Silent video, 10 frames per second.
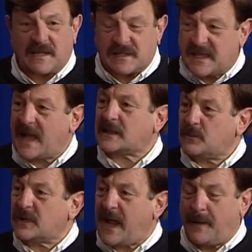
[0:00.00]
exactly
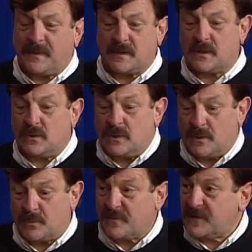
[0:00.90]
what happens to a
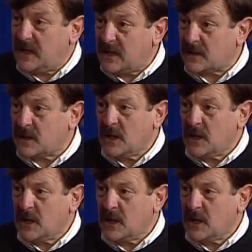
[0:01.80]
number of kids.